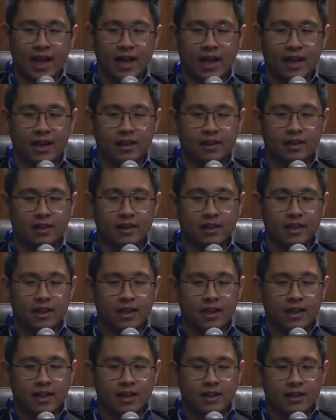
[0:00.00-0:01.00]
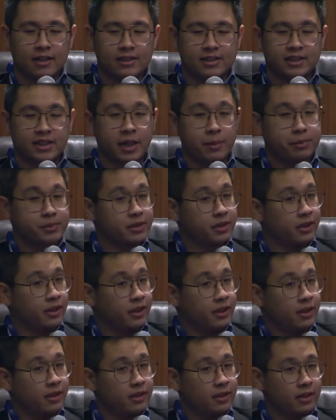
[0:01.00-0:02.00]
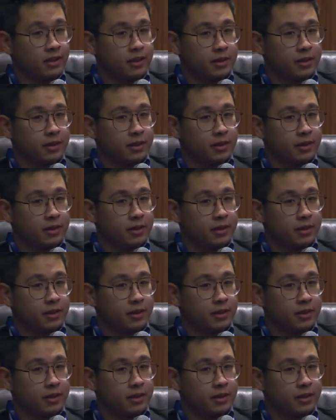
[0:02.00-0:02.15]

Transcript: And separately,